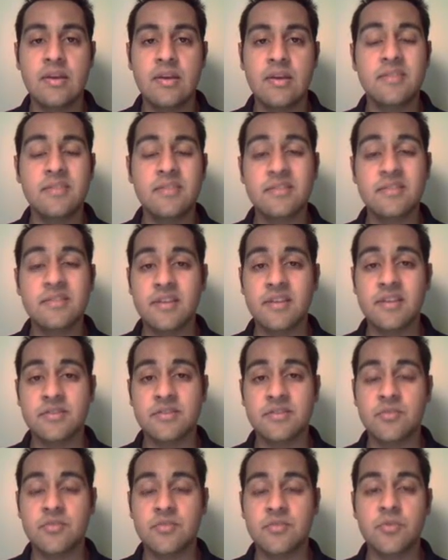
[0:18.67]
In this
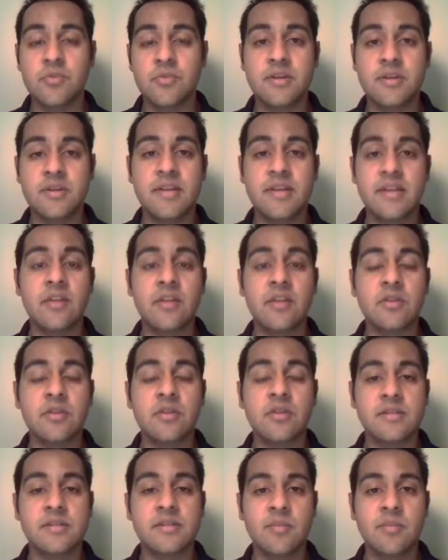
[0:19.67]
lesson, we're going to take a
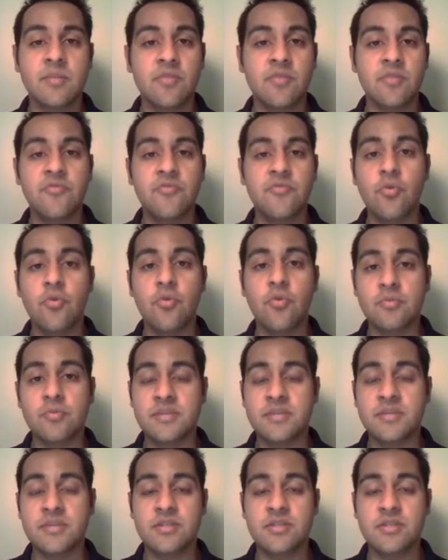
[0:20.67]
look at some of the
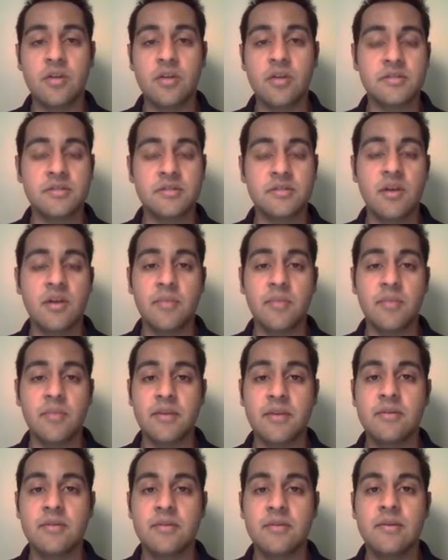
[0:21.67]
forms that solids come
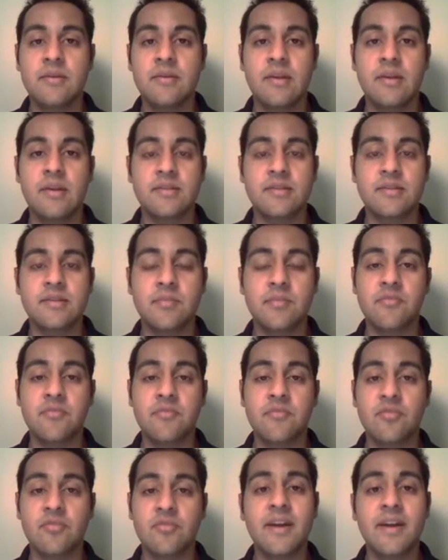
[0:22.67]
in and some of the
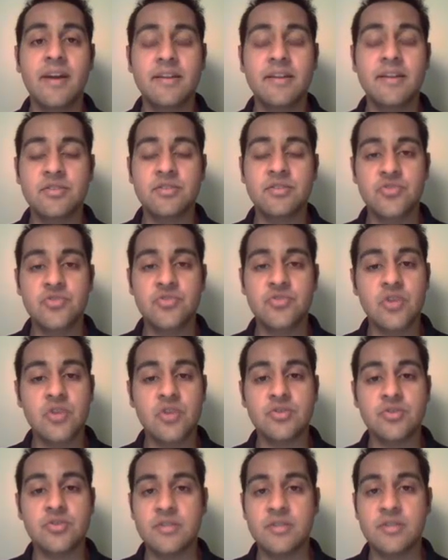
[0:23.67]
varieties and
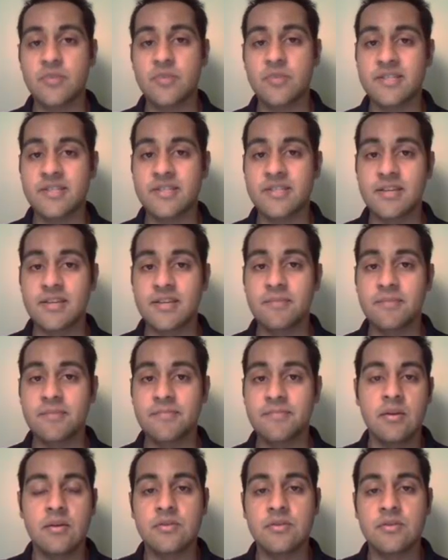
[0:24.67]
structures that we see.
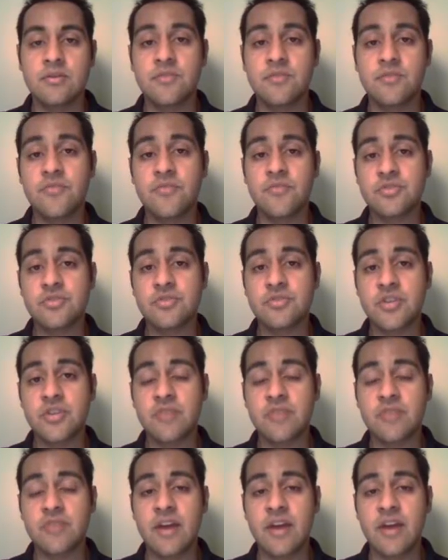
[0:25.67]
The first
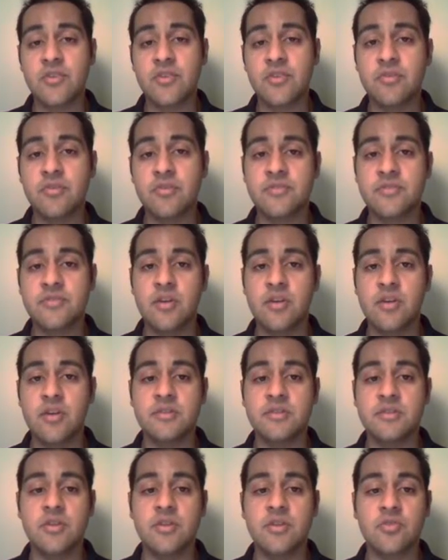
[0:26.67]
general category of
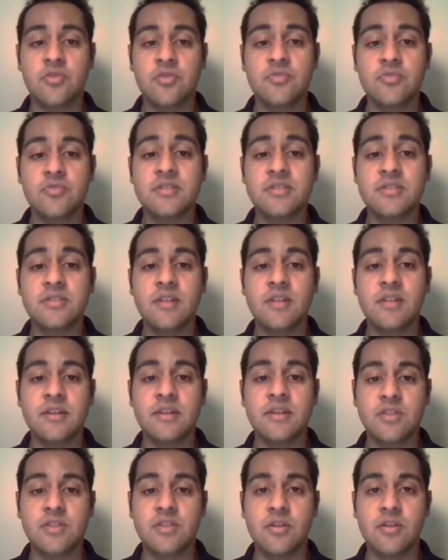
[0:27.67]
solids are
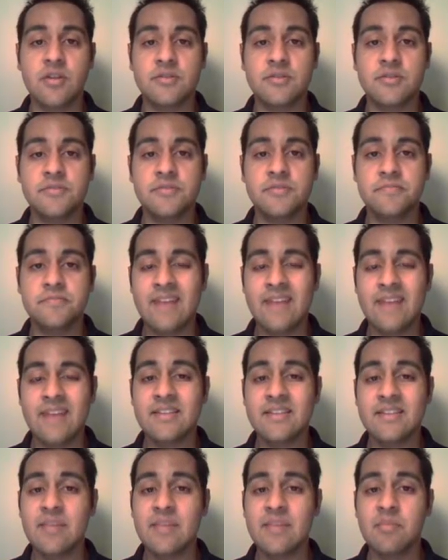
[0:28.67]
crystalline solids. As
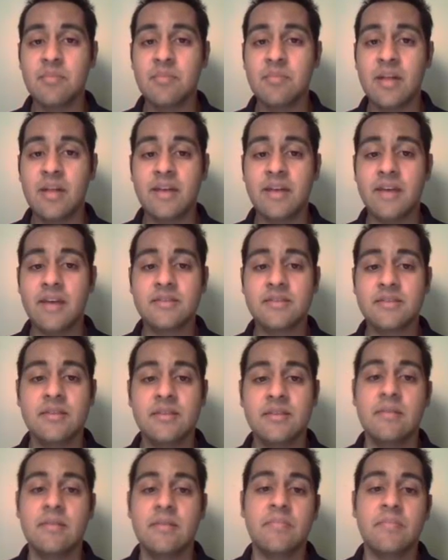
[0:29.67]
the name implies,
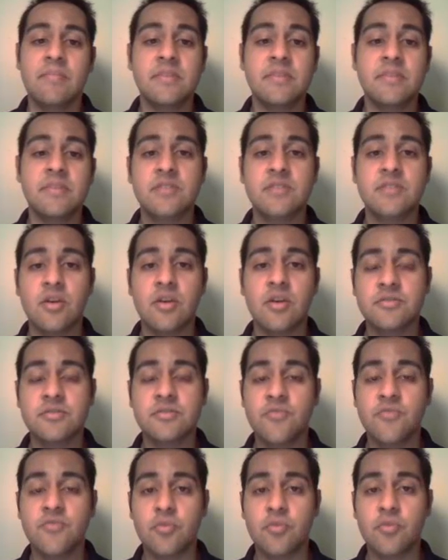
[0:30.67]
these
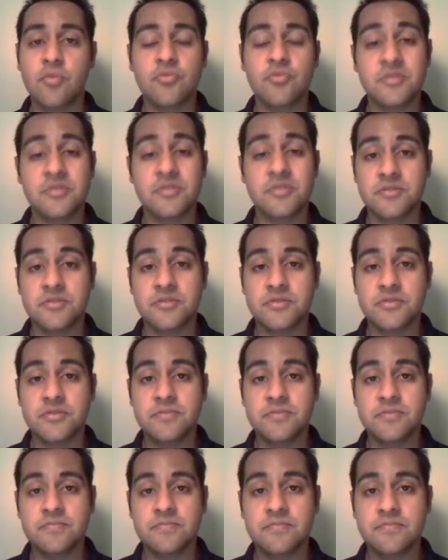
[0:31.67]
solids form
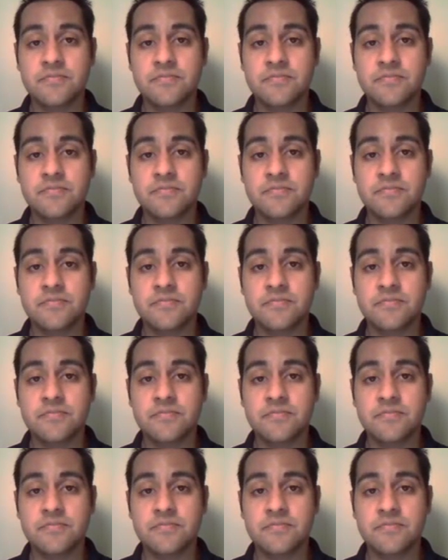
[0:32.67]
crystals.